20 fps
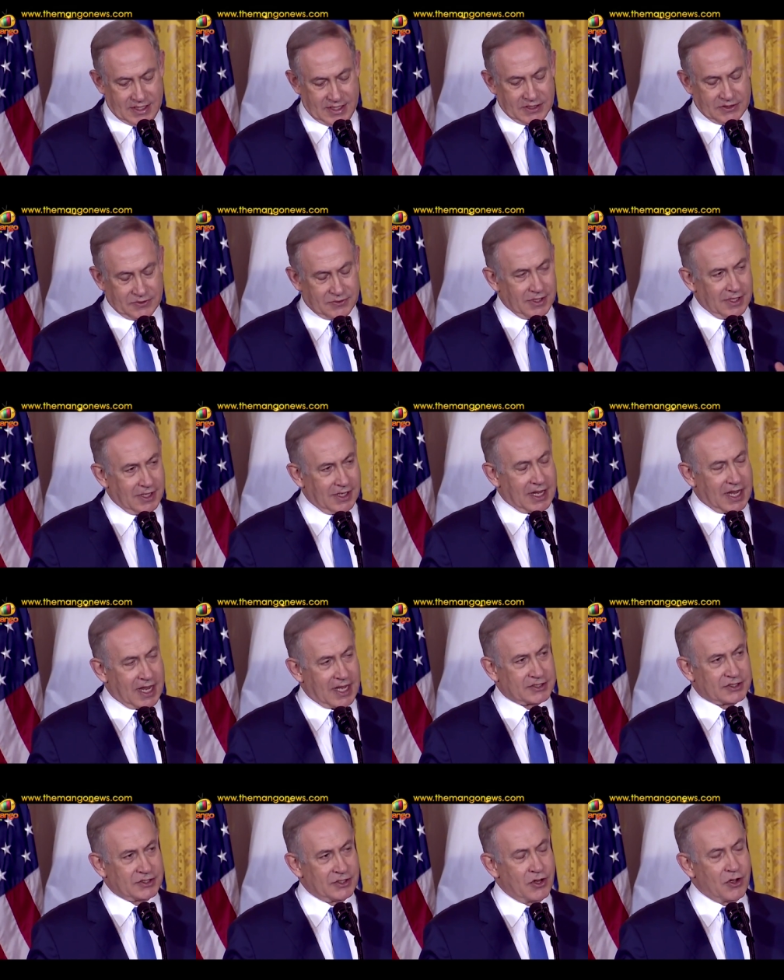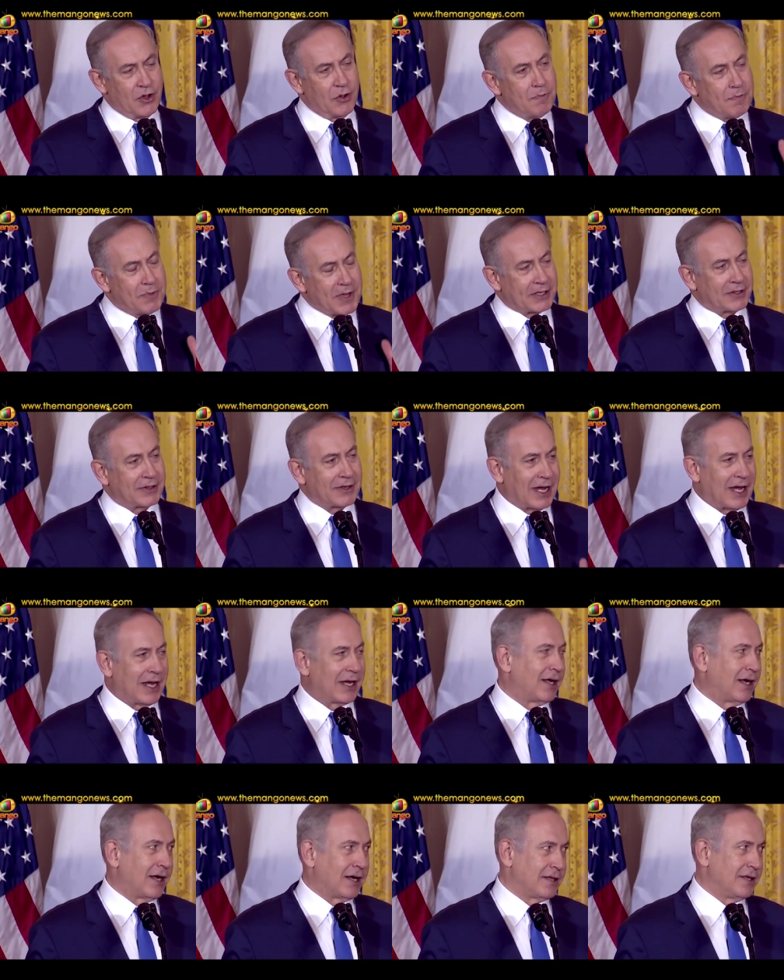Israel has no better
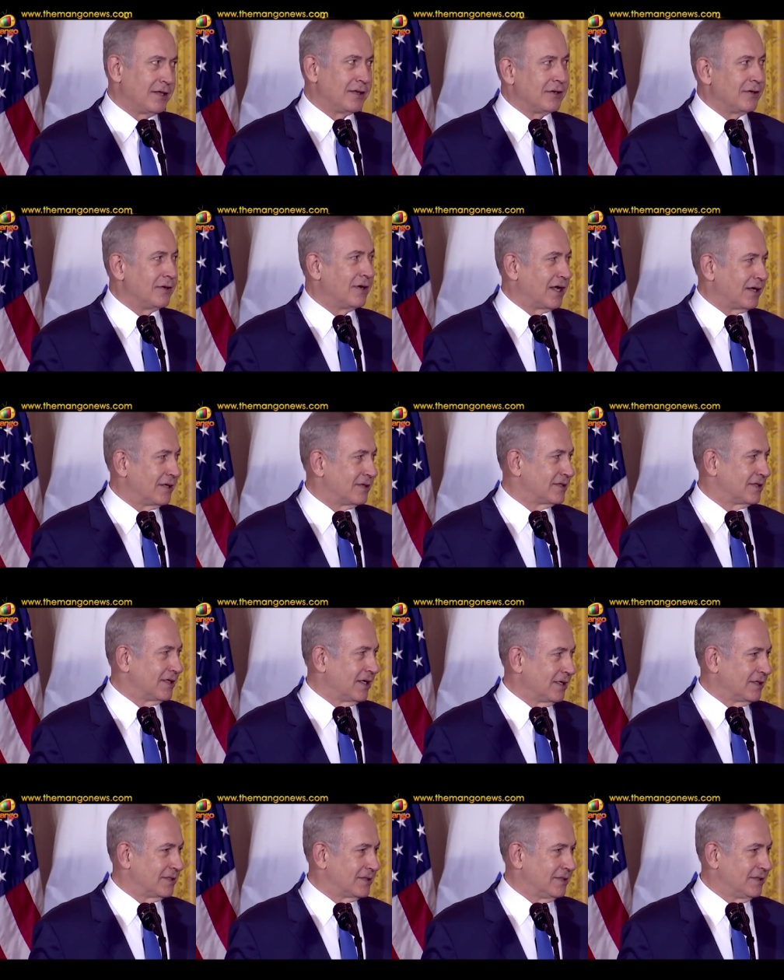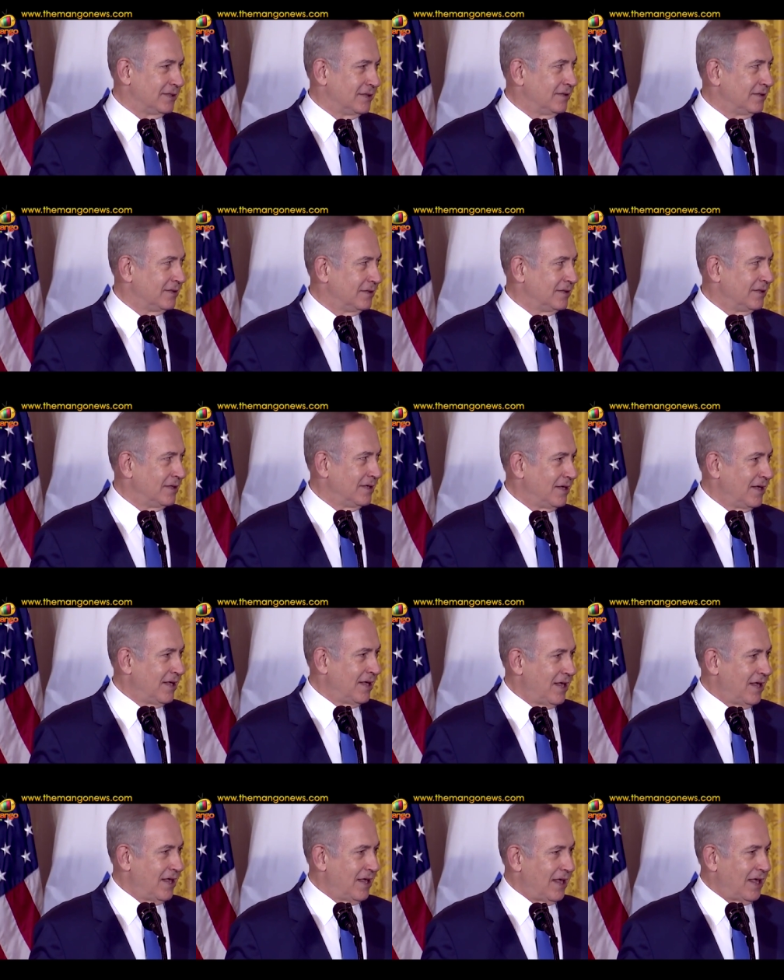ally than the United States.
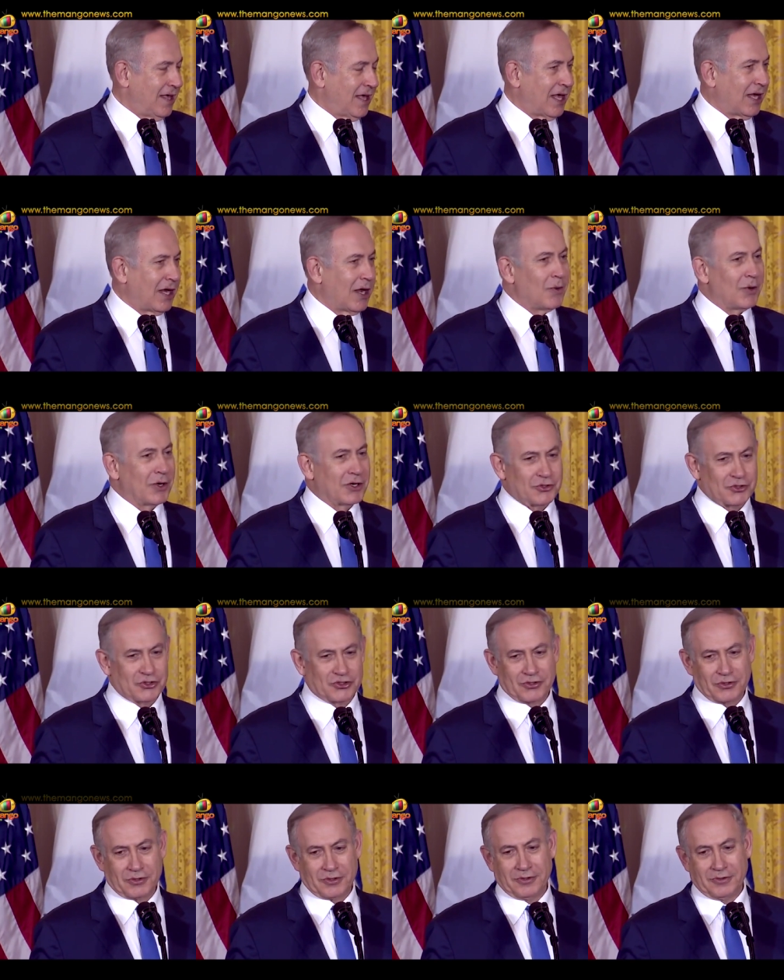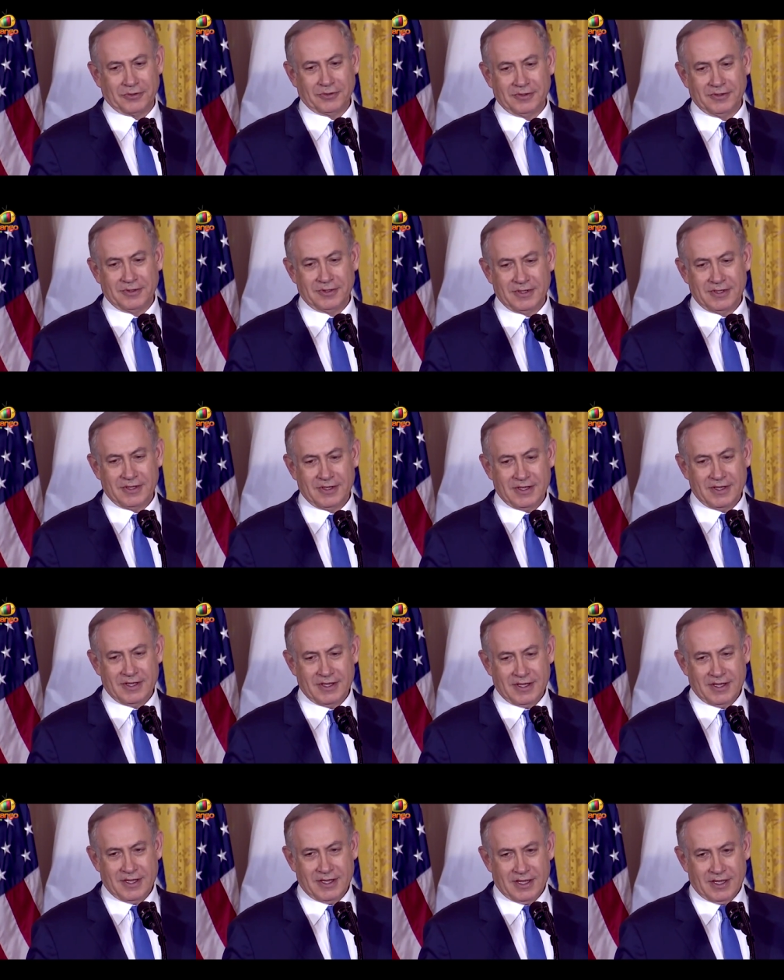And I want to assure you,
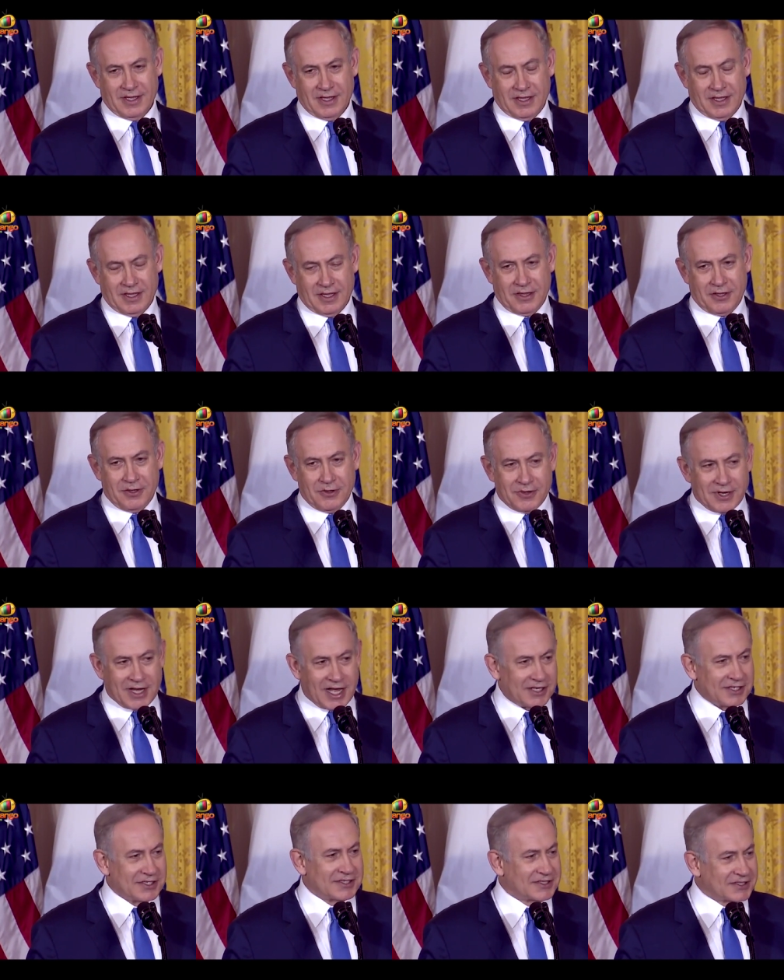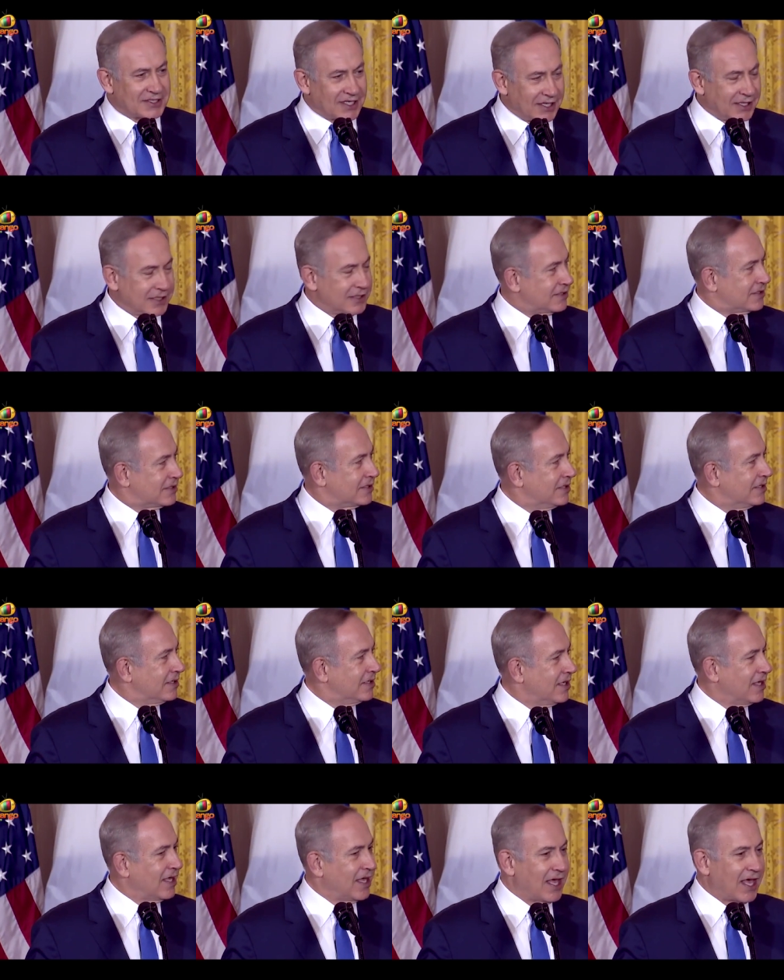the United States
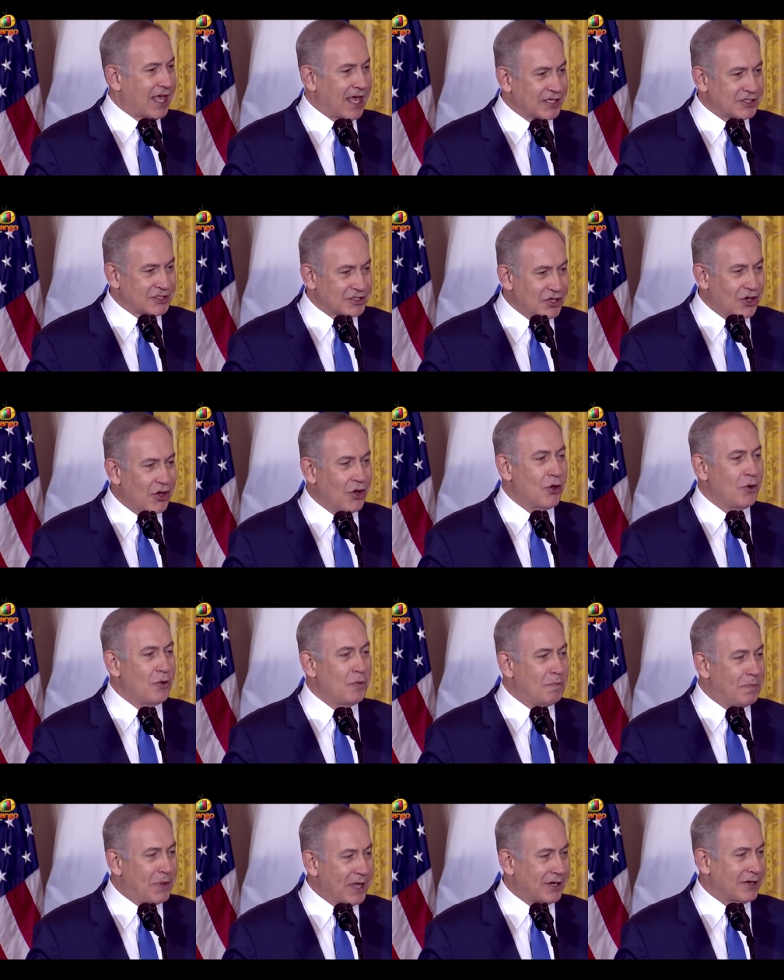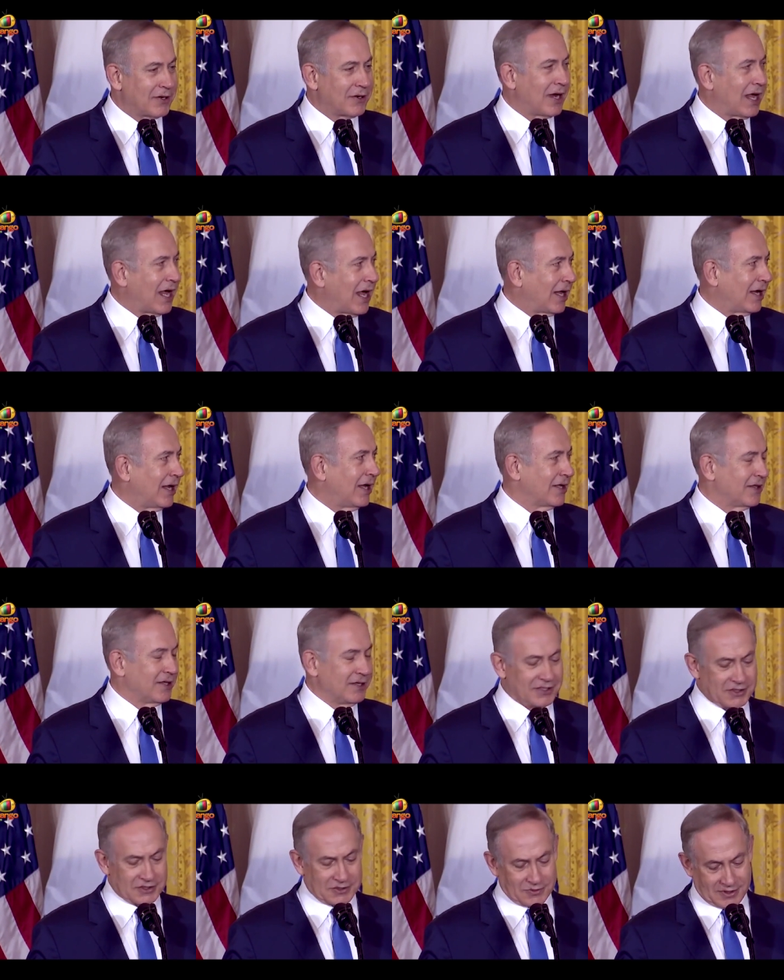has no better ally
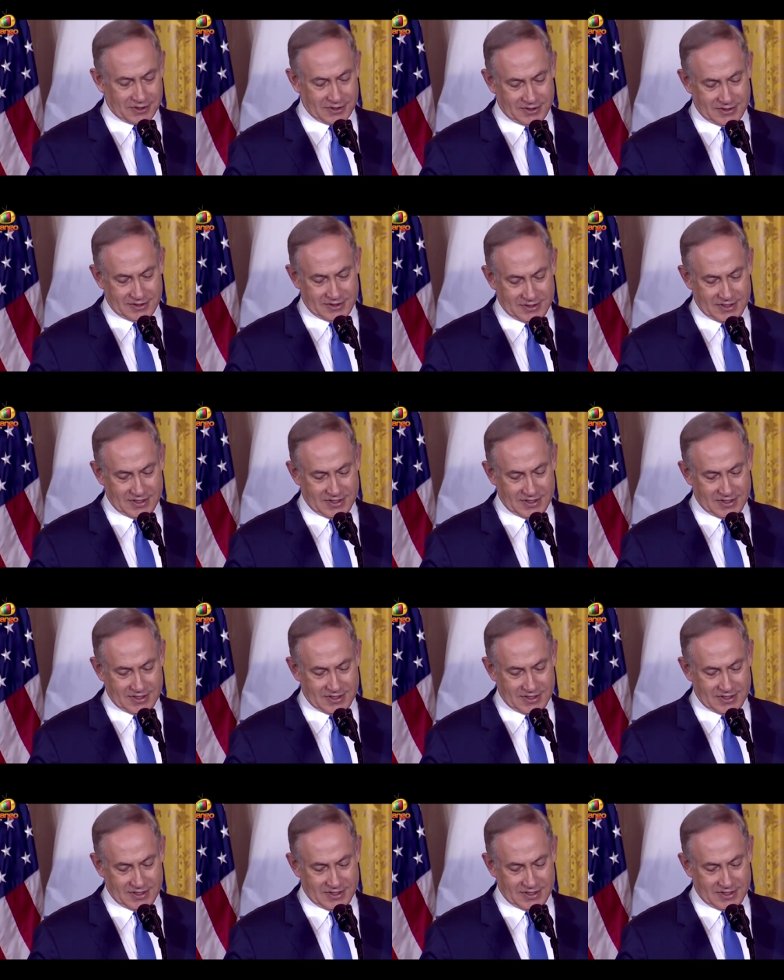than Israel.